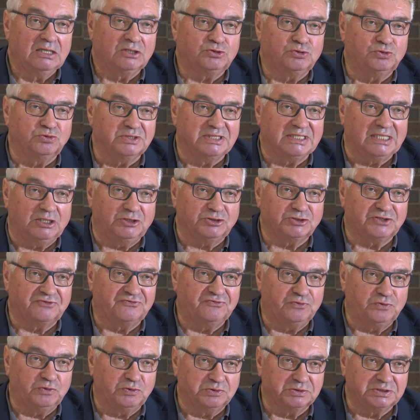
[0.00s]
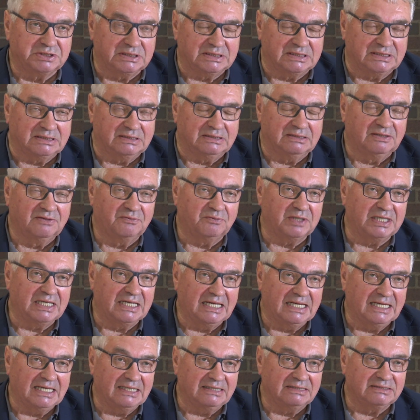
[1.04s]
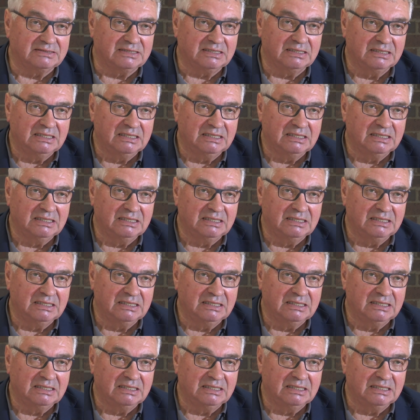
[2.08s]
two thousand fourteen, we had